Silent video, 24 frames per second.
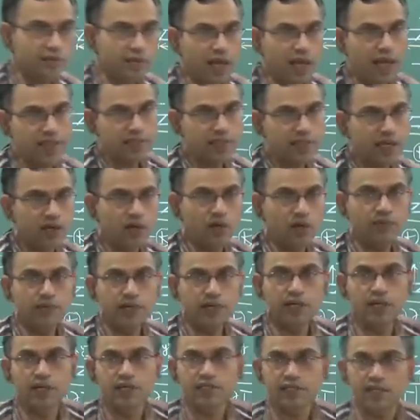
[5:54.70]
as I
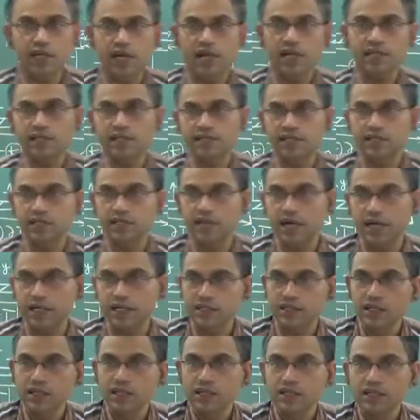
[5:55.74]
often discuss that
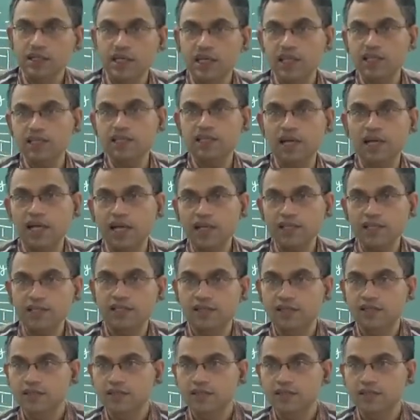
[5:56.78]
these days